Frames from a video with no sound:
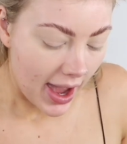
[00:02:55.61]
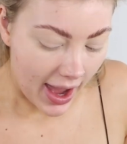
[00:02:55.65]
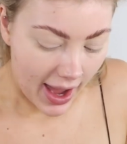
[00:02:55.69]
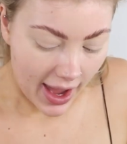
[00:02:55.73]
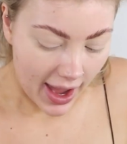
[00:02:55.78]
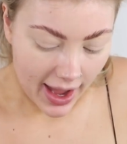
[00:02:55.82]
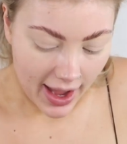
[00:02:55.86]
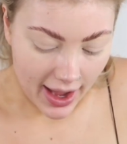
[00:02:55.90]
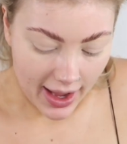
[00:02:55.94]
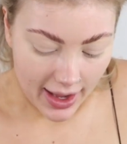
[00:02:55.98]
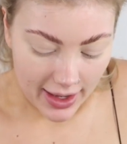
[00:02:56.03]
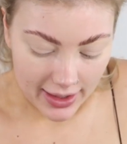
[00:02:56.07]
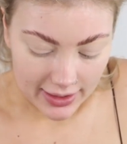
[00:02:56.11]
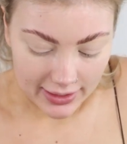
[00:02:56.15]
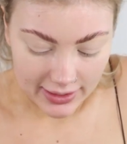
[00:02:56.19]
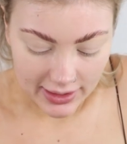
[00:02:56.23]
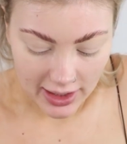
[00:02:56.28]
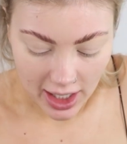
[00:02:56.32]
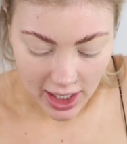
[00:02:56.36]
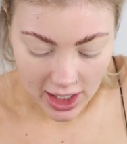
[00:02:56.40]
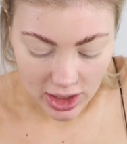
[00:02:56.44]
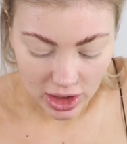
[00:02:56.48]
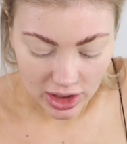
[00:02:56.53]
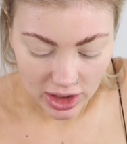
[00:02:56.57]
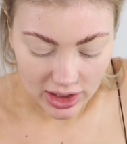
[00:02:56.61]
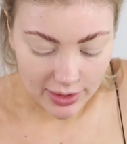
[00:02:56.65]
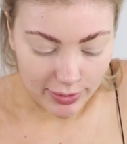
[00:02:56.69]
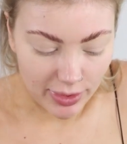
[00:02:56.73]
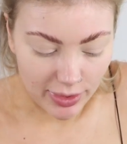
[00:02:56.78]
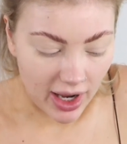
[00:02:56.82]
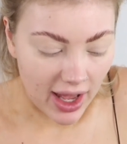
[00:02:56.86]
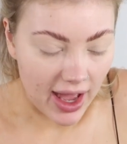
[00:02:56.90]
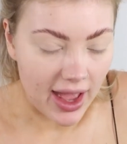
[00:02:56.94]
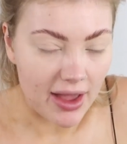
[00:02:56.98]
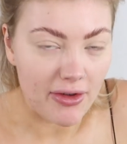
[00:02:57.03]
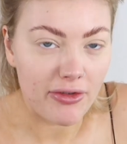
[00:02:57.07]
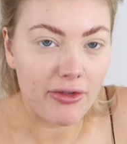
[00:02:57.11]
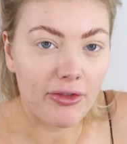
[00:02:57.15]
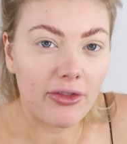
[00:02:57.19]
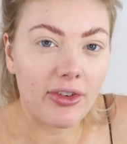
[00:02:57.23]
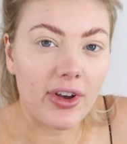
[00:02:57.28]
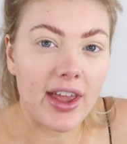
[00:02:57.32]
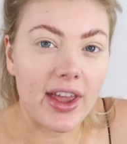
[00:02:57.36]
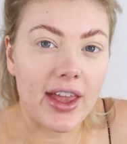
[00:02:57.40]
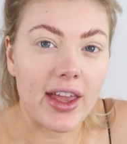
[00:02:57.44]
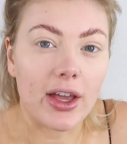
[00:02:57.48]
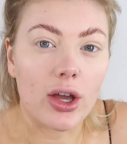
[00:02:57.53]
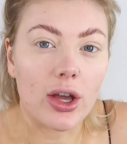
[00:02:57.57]
and I just apply
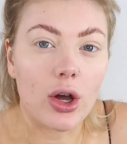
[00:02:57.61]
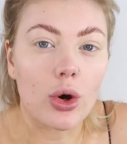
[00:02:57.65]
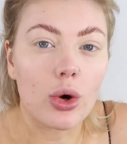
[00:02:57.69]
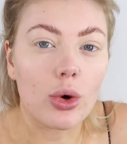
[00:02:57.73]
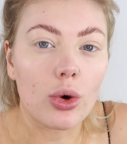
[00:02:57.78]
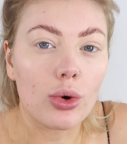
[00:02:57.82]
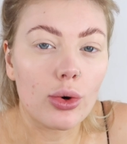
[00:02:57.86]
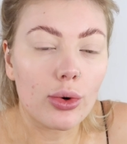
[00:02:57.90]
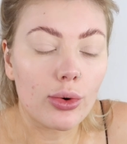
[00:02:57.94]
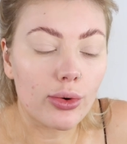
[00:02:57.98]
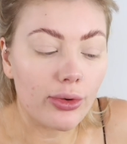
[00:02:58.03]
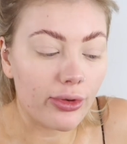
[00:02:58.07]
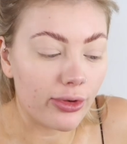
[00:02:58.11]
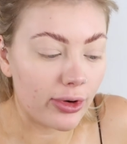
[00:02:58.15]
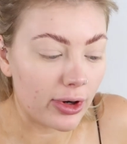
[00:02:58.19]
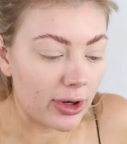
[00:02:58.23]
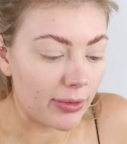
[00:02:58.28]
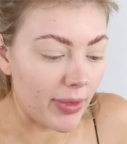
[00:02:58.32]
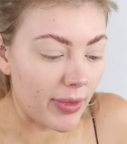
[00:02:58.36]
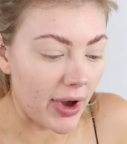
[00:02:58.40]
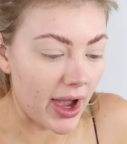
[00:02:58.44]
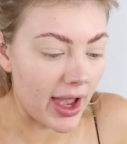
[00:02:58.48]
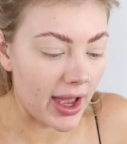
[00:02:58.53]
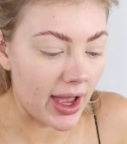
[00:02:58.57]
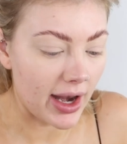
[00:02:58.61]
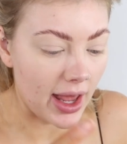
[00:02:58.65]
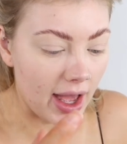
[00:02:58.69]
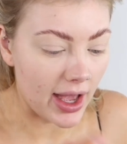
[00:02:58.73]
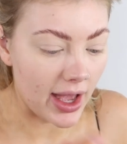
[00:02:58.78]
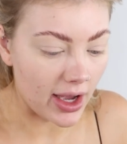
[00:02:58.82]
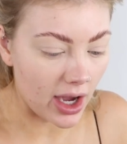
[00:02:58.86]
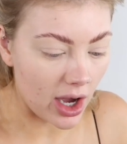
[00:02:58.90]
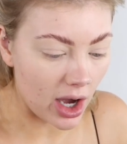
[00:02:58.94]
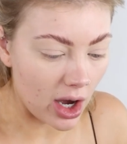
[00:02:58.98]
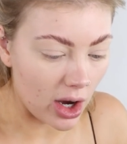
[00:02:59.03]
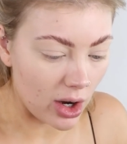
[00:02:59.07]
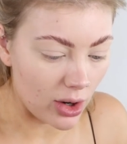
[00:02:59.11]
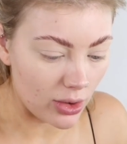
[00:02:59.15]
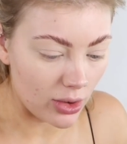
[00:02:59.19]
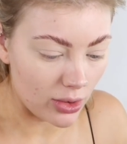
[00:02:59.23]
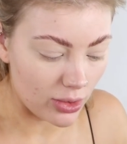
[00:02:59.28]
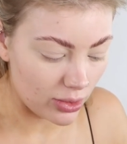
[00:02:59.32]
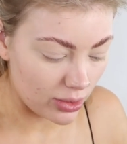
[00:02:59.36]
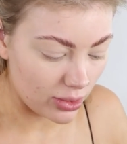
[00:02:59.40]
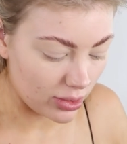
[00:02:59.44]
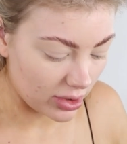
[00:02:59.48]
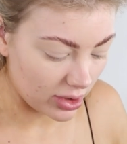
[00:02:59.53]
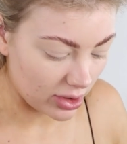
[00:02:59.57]
Fling all through my like
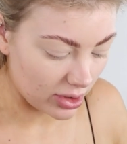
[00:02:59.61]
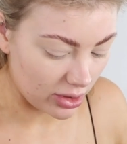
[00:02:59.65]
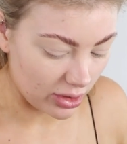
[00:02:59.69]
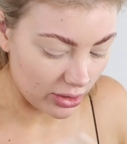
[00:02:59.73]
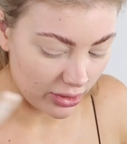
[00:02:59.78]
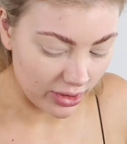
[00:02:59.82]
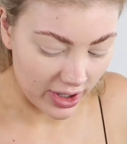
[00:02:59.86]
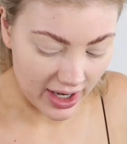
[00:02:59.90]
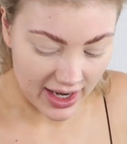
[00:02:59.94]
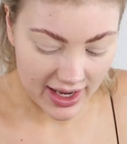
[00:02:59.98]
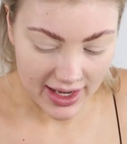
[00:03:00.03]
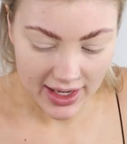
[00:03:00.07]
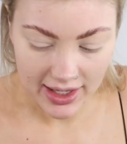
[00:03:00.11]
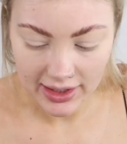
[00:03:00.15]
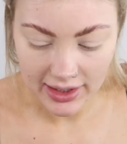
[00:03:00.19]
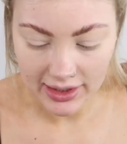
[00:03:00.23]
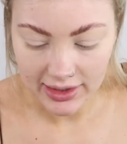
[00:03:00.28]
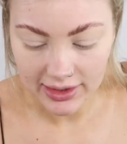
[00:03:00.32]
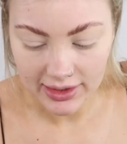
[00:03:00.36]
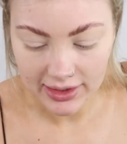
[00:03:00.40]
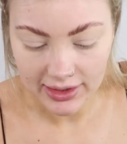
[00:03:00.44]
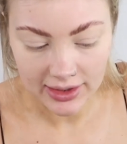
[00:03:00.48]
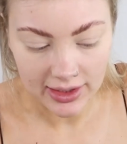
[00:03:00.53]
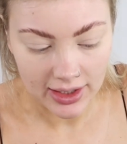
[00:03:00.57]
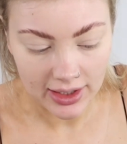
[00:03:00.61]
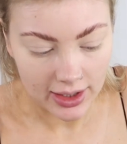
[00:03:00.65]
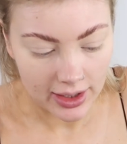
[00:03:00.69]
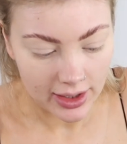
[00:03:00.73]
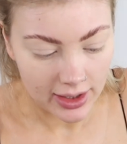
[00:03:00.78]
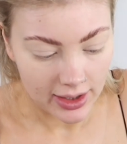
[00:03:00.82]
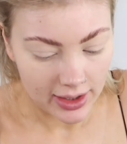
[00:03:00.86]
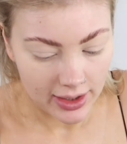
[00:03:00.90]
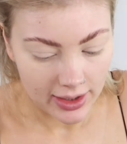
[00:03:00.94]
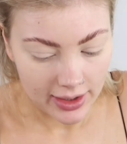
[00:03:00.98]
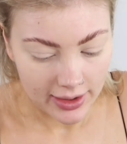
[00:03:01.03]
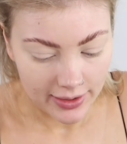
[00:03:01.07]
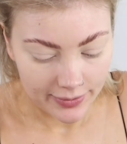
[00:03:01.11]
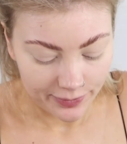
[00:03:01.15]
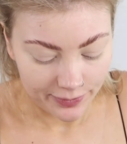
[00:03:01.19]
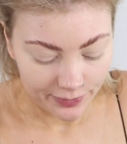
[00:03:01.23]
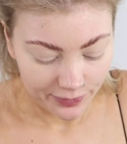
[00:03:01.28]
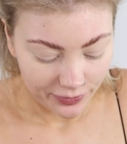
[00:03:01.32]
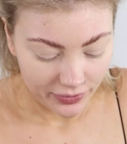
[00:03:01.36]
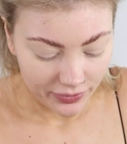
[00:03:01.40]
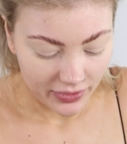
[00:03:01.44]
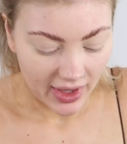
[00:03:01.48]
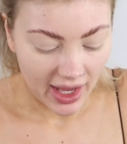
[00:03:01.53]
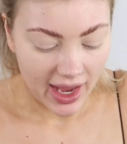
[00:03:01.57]
whole crease
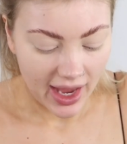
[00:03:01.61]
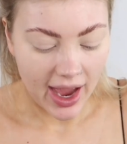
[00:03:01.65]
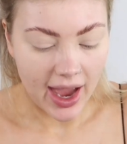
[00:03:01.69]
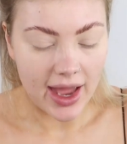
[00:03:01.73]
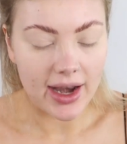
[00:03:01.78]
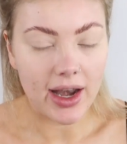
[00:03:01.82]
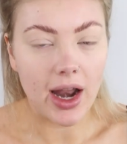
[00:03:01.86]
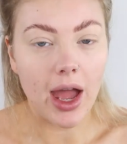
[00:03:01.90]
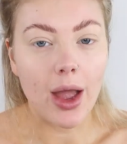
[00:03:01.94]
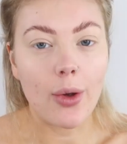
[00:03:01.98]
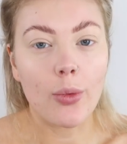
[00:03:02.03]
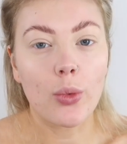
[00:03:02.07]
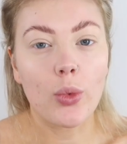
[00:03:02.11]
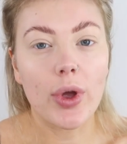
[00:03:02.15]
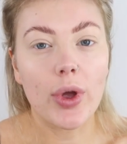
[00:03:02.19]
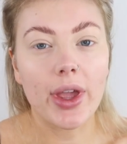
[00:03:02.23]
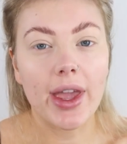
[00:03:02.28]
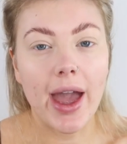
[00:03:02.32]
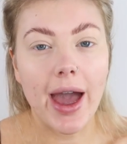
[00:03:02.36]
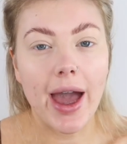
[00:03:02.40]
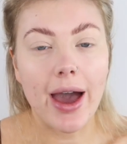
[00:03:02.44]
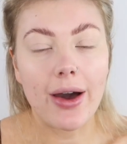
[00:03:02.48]
and like wing it